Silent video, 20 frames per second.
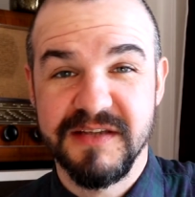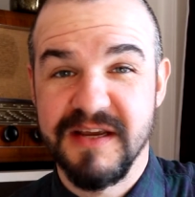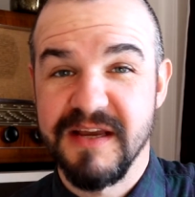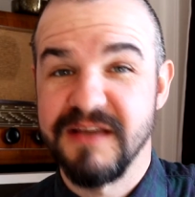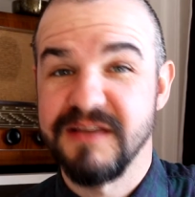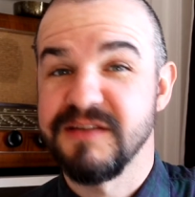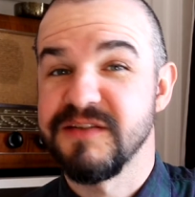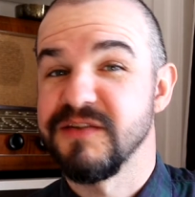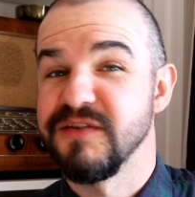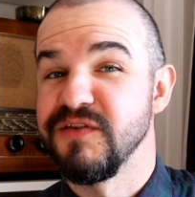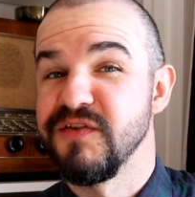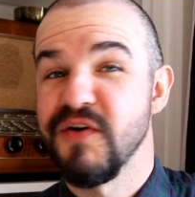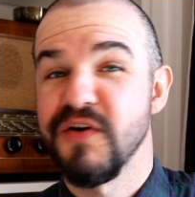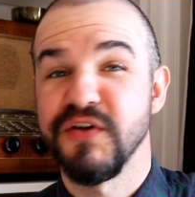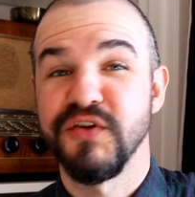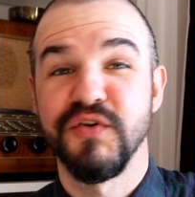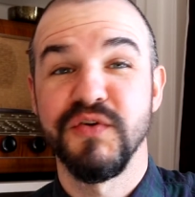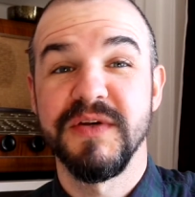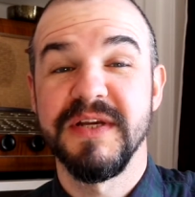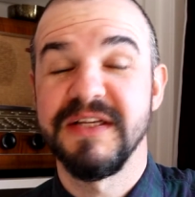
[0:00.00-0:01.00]
is
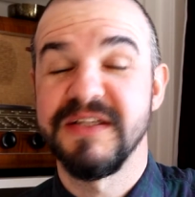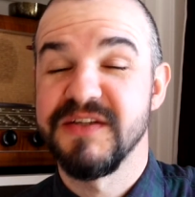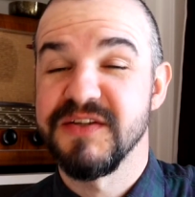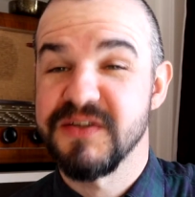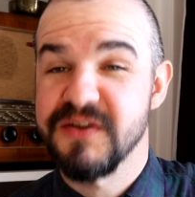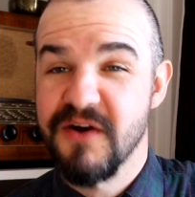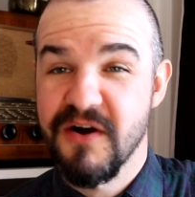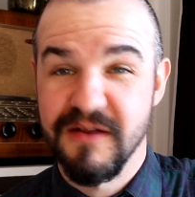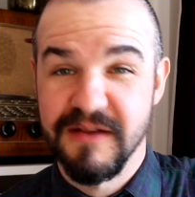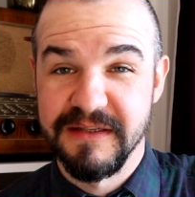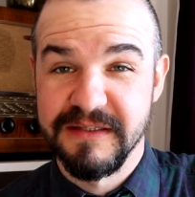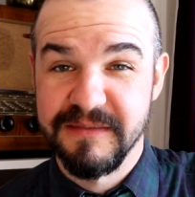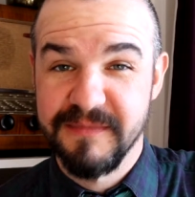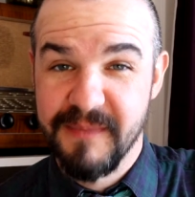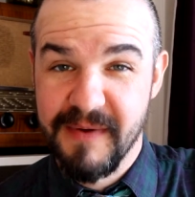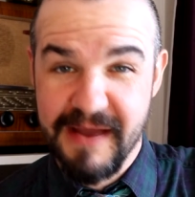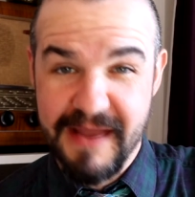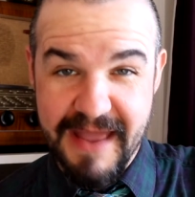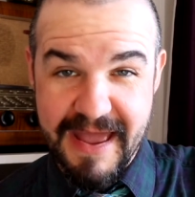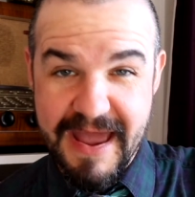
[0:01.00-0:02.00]
not unique to Scotland
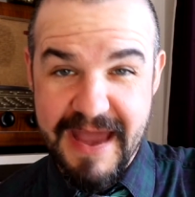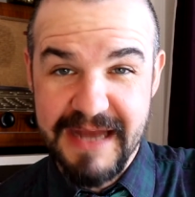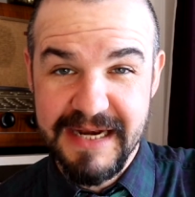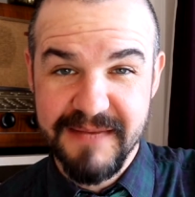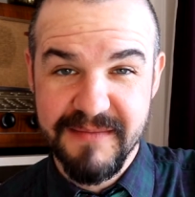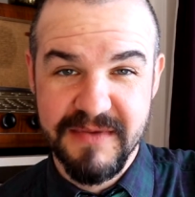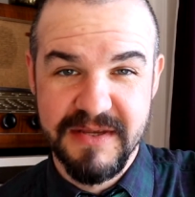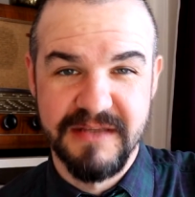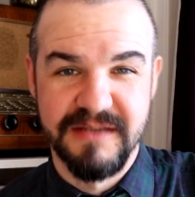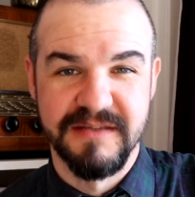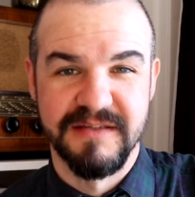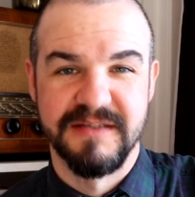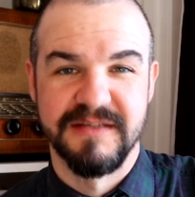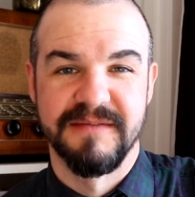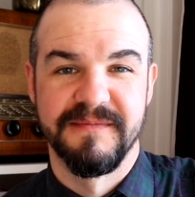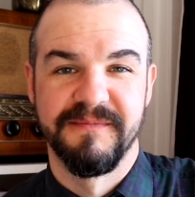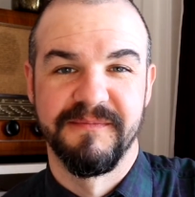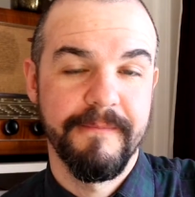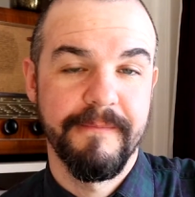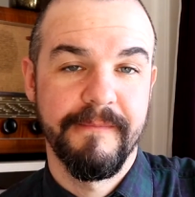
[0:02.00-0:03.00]
by any means.
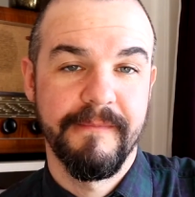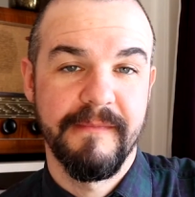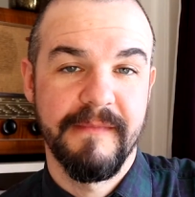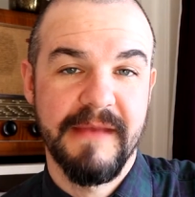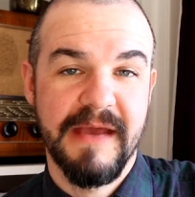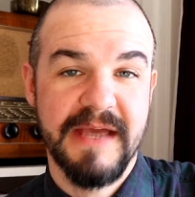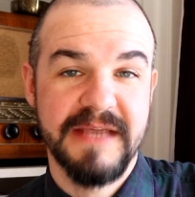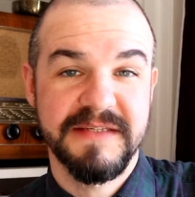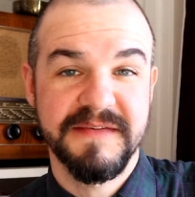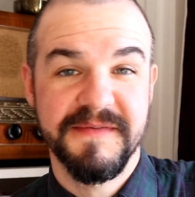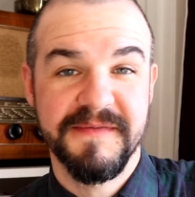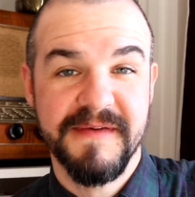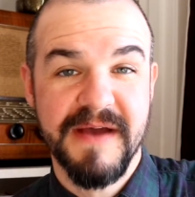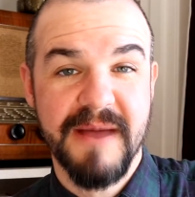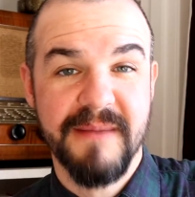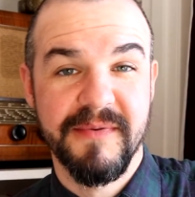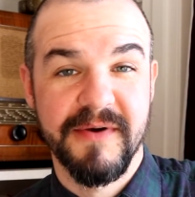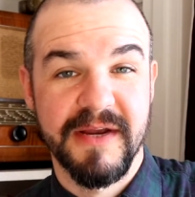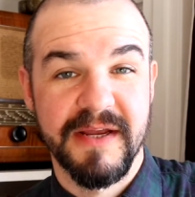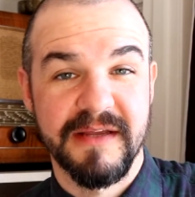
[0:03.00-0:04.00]
As a
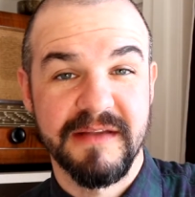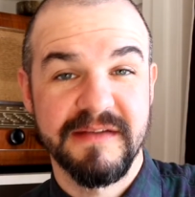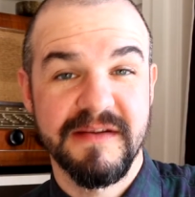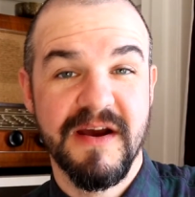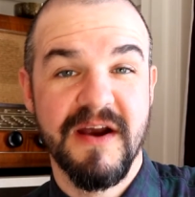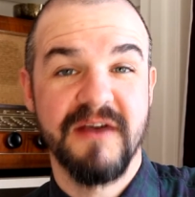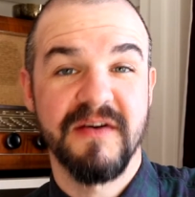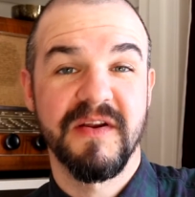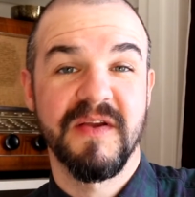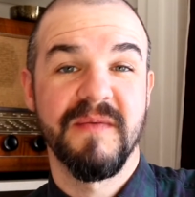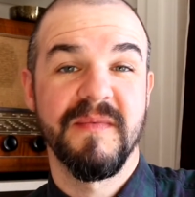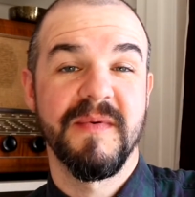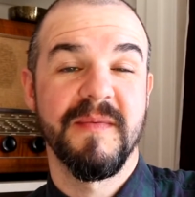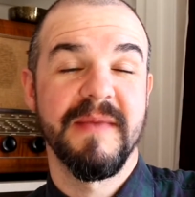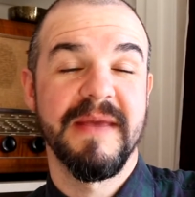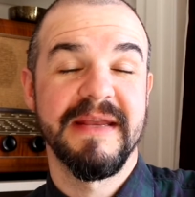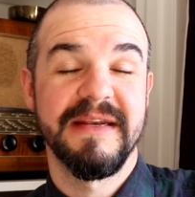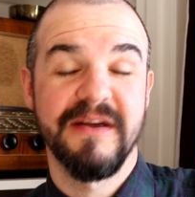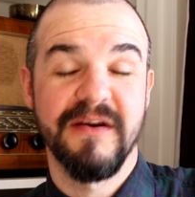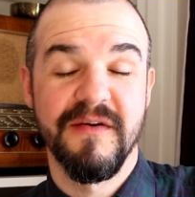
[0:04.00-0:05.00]
fabric, tartan can be
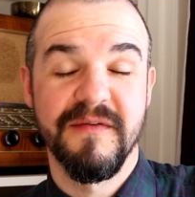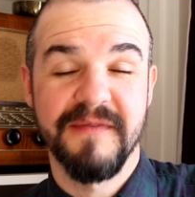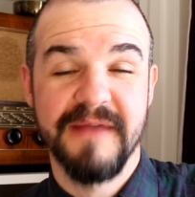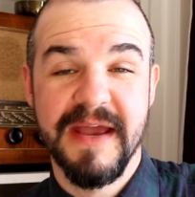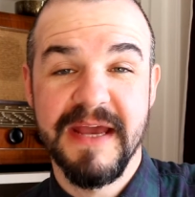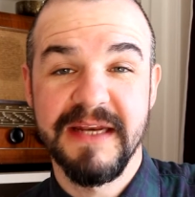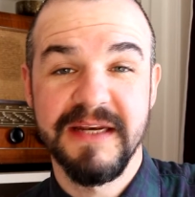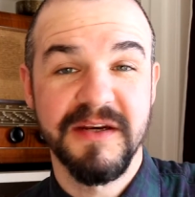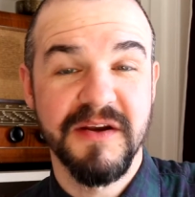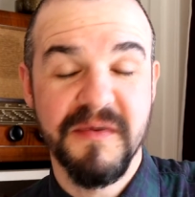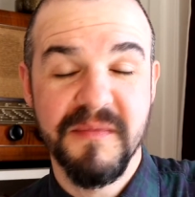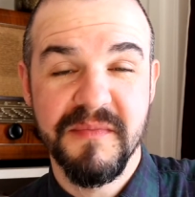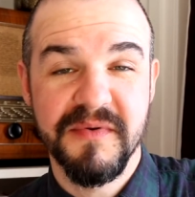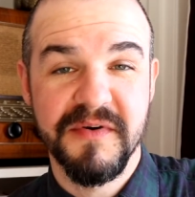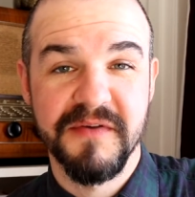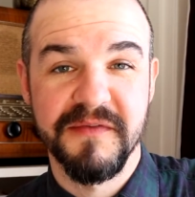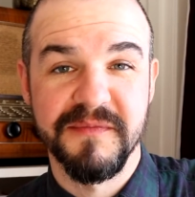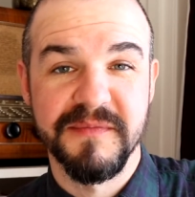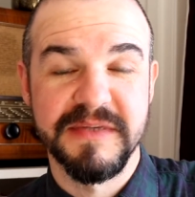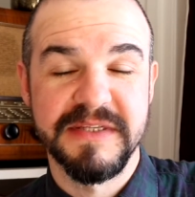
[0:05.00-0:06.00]
made out of any number
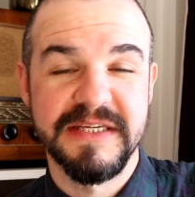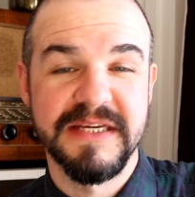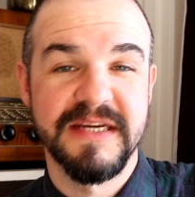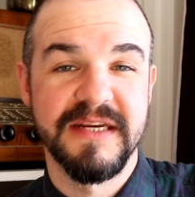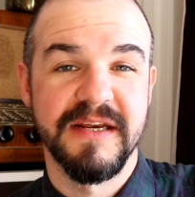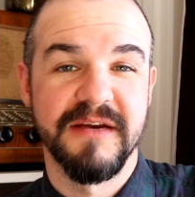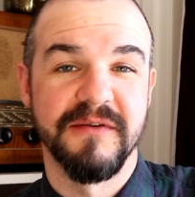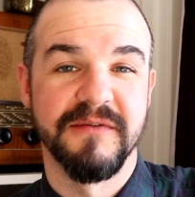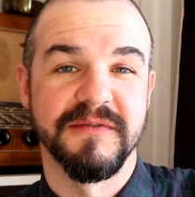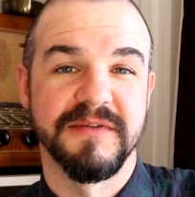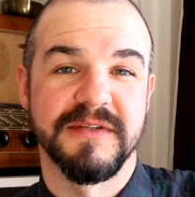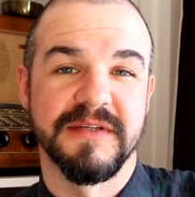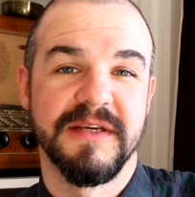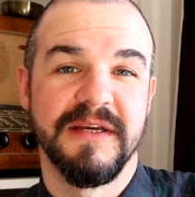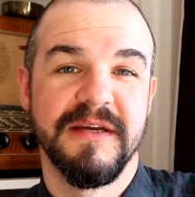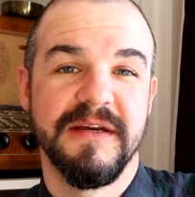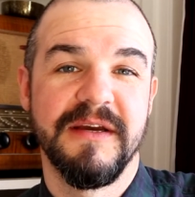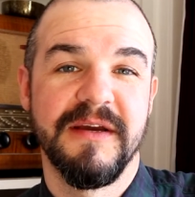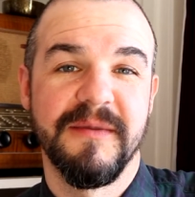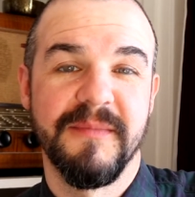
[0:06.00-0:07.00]
of materials,
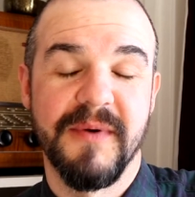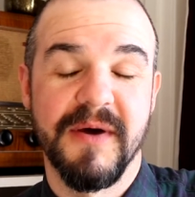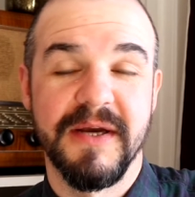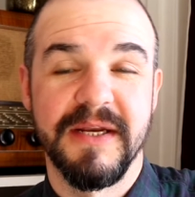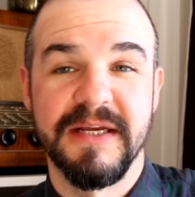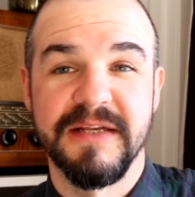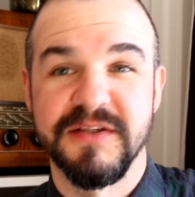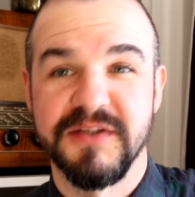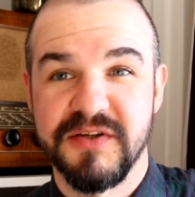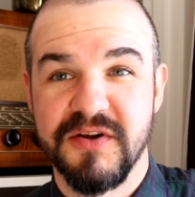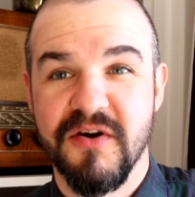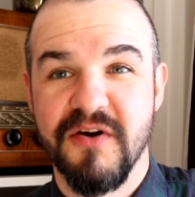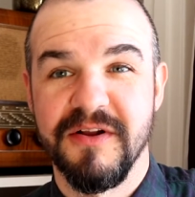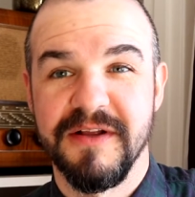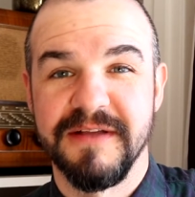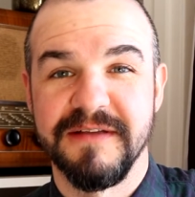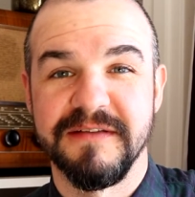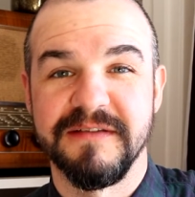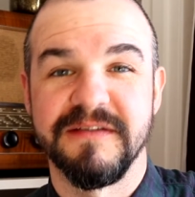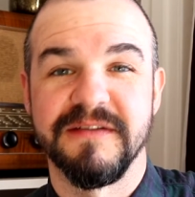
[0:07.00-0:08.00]
but in
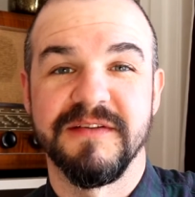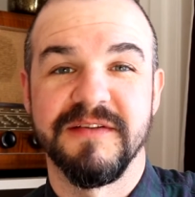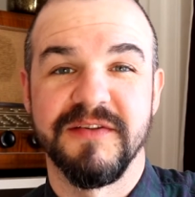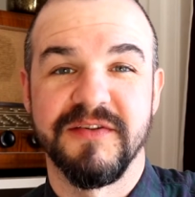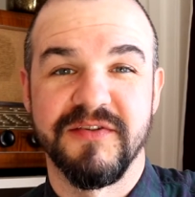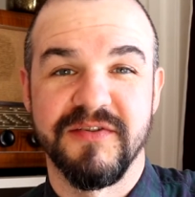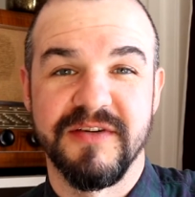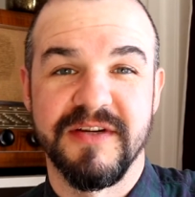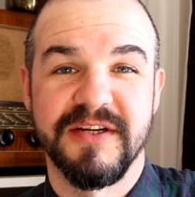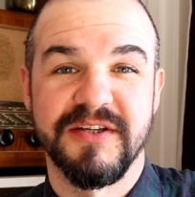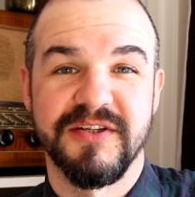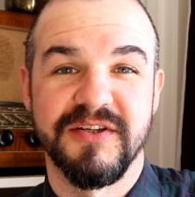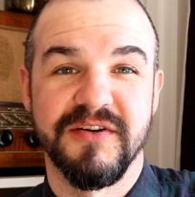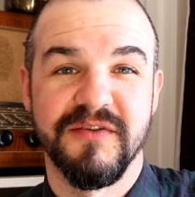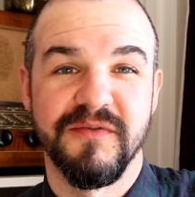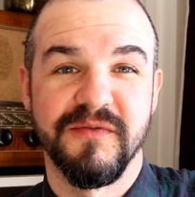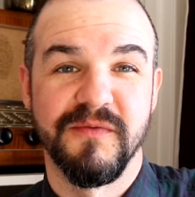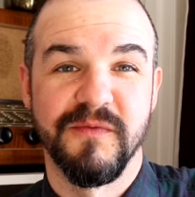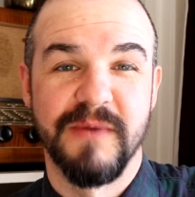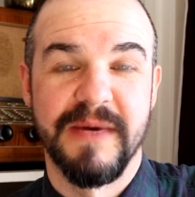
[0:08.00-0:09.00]
Scotland the
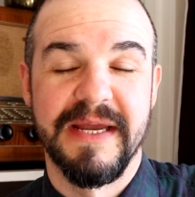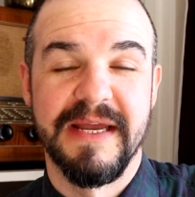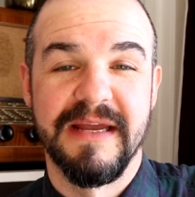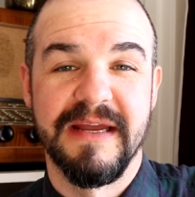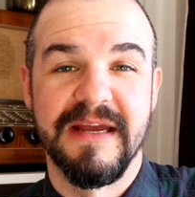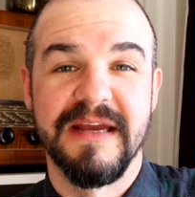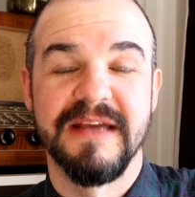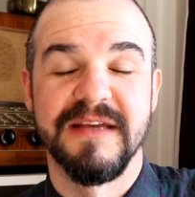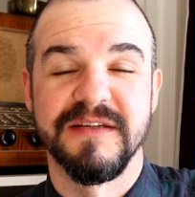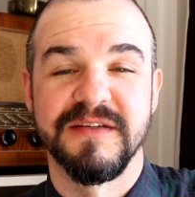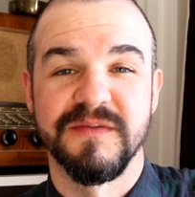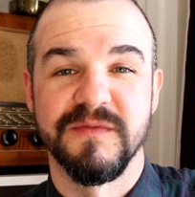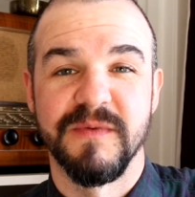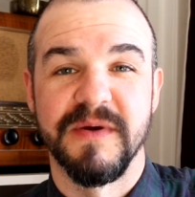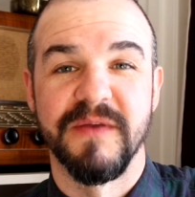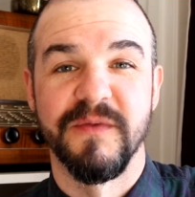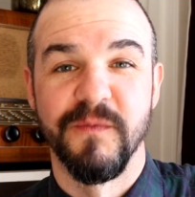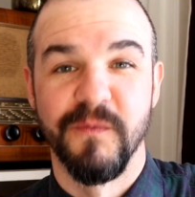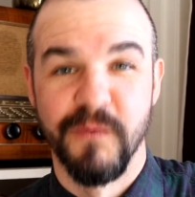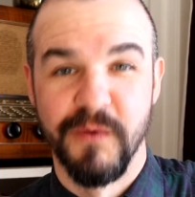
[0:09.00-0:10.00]
traditional way is
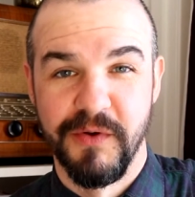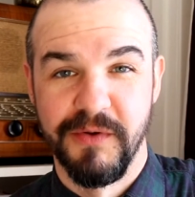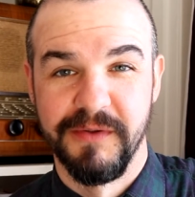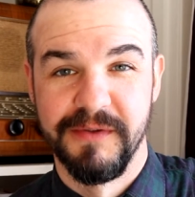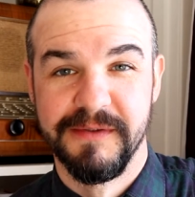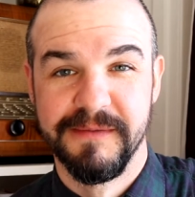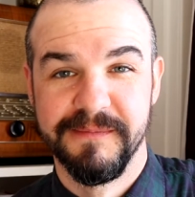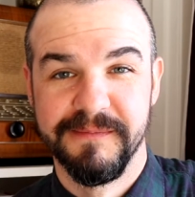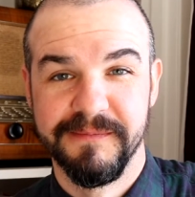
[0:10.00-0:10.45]
with wool.